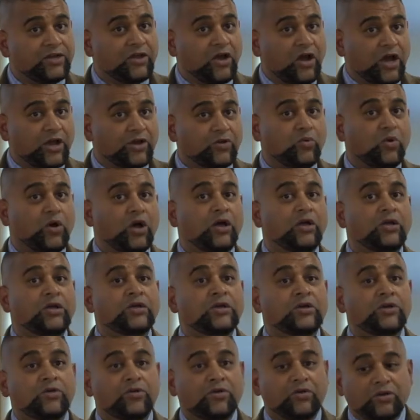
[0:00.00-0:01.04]
Ottawa,
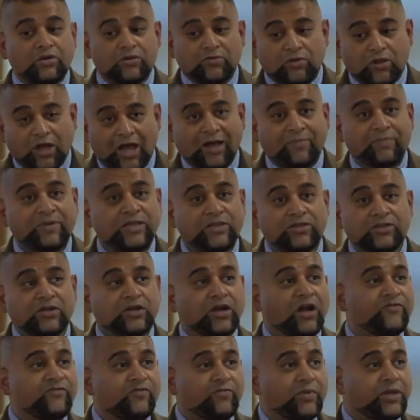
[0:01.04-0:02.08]
lobbying the
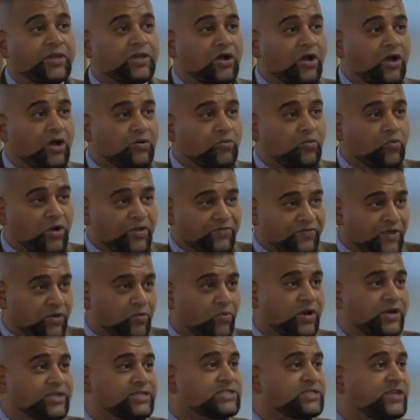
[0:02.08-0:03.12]
government on what they
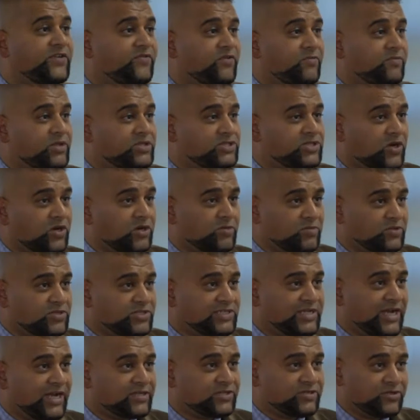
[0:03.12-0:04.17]
want to see from the charitable
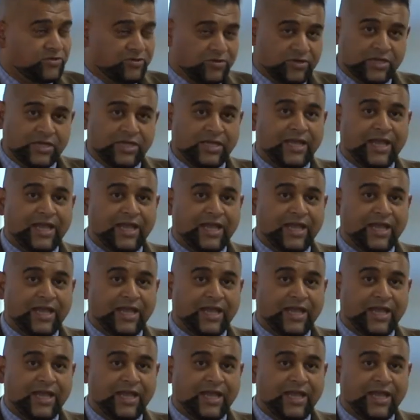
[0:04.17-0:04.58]
sector.